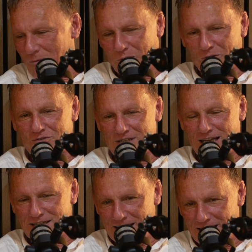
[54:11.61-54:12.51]
My wife was
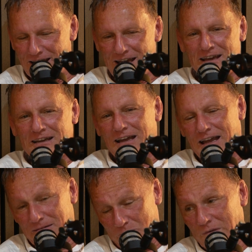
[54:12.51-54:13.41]
in the city
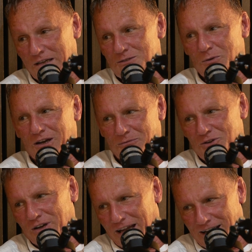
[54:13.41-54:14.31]
in Lisbon, and I
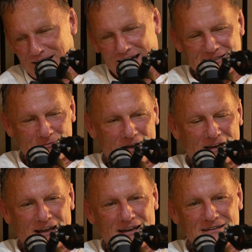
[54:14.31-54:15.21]
was going to get a taxi
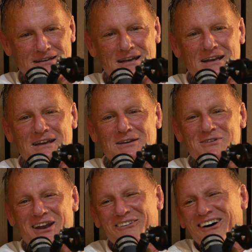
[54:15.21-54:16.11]
back. And
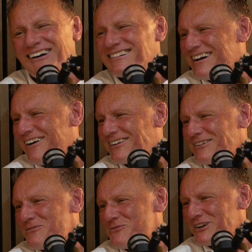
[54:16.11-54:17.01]
when I walked
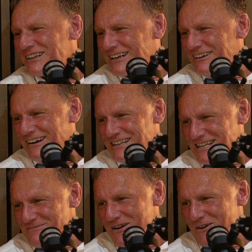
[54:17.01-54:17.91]
out, one of the
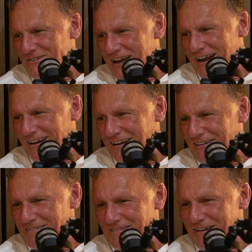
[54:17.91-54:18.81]
clients came out, and
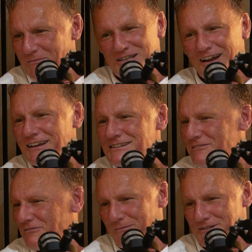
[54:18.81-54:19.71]
it was like as
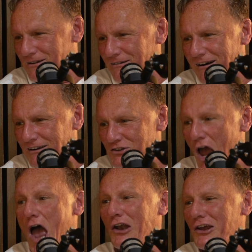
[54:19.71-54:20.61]
if I was on O'Connor's.
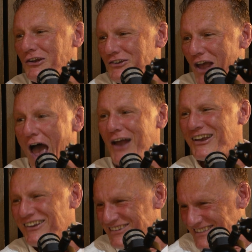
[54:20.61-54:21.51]
Eddie,
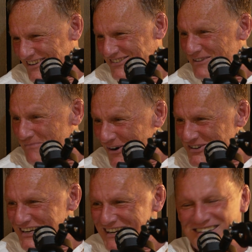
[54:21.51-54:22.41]
he says, right,
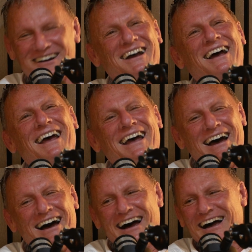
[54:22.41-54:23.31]
Portuguese guy.
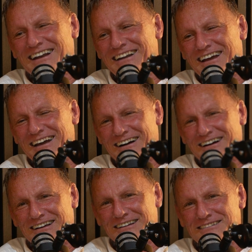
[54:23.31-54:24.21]
And
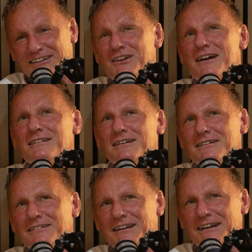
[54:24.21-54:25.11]
I said,
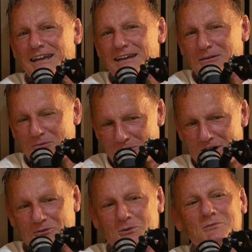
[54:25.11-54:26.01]
yeah. And he
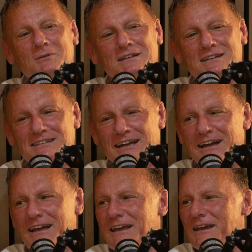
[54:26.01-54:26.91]
walked up to me and he says,
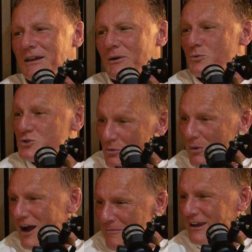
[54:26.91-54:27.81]
would you
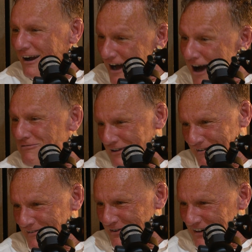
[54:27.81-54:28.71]
buy me a
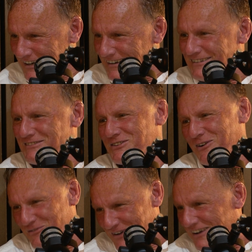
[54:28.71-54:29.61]
coffee? right?
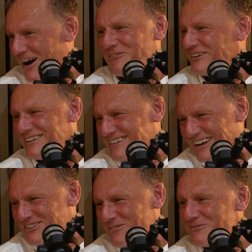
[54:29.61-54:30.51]
So I often hear
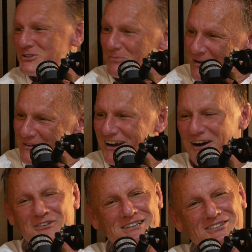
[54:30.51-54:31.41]
that, no, would you buy me a coffee?